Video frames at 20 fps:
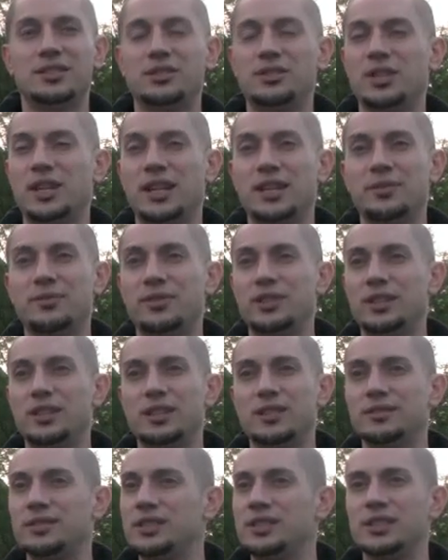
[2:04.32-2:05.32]
a triumph in
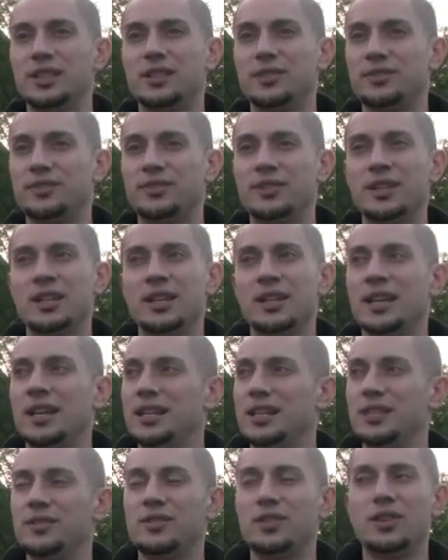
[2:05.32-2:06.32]
and of itself.
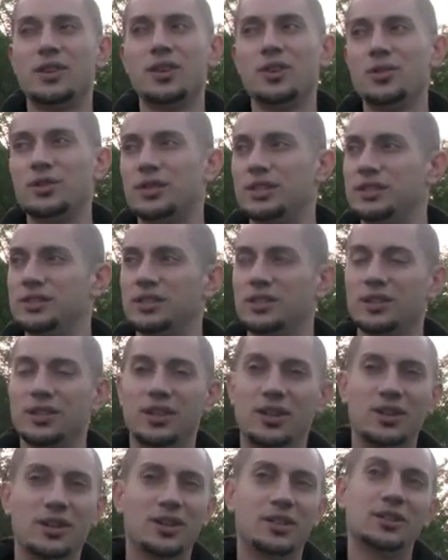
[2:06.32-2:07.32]
And even though it is a
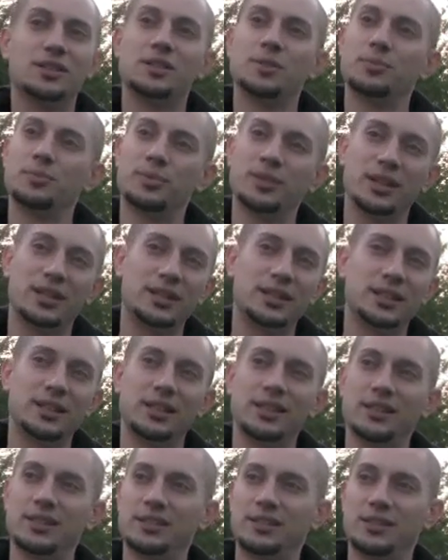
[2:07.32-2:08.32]
long,
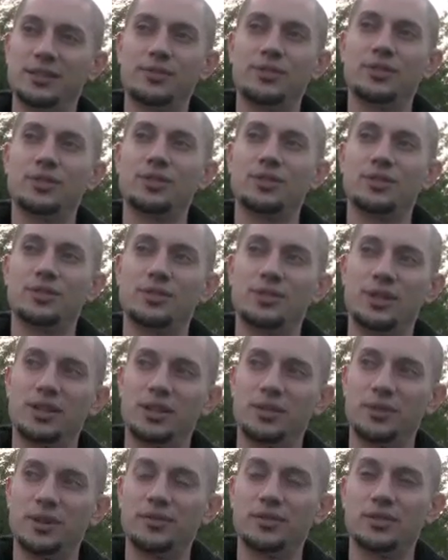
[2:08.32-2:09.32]
bloody, difficult
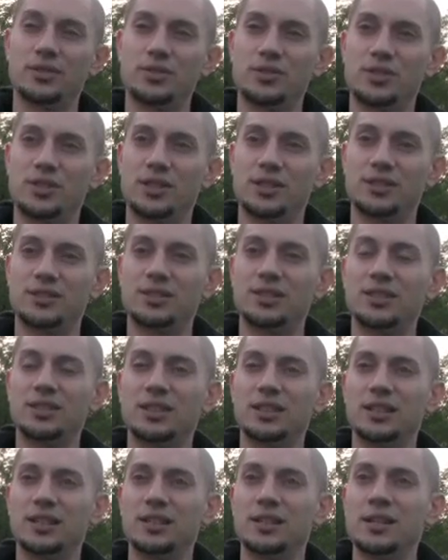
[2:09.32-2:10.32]
revolution in
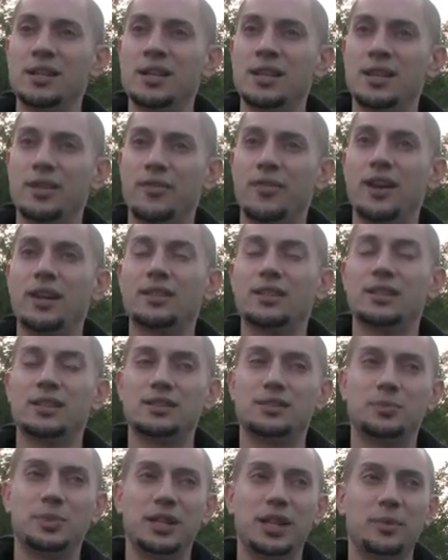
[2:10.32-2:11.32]
Syria, the fact that
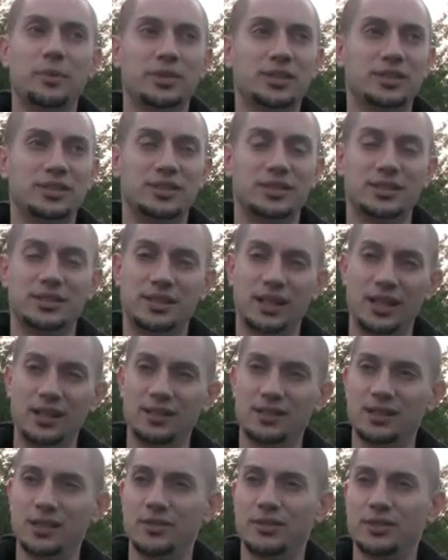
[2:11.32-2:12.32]
it's been able to sustain
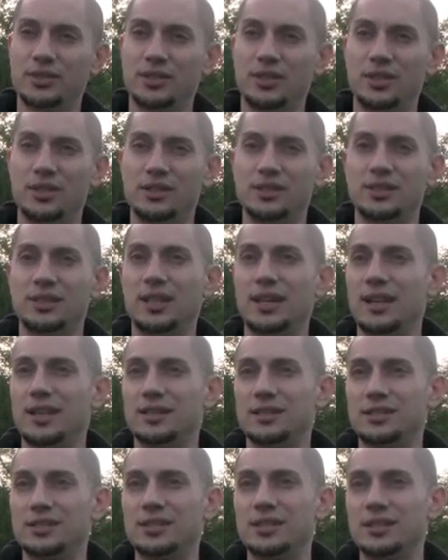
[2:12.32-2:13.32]
itself as long as it
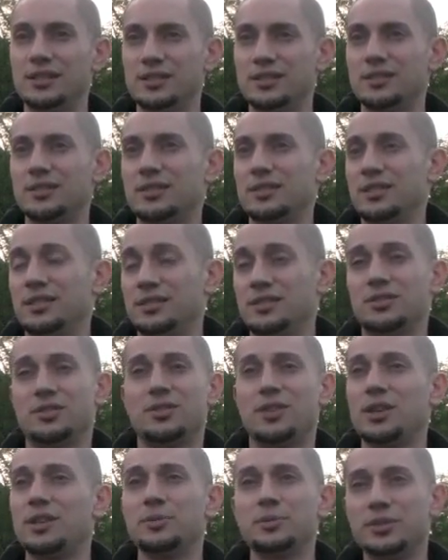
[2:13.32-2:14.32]
has is
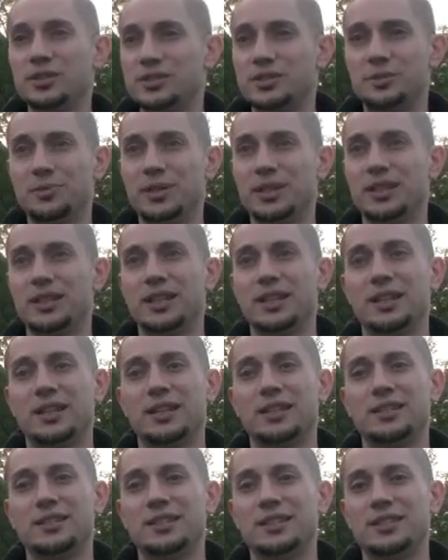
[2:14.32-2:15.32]
incredible to me.
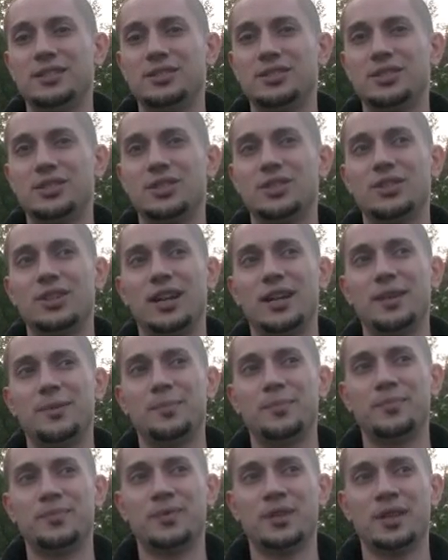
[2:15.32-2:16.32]
And so I'm,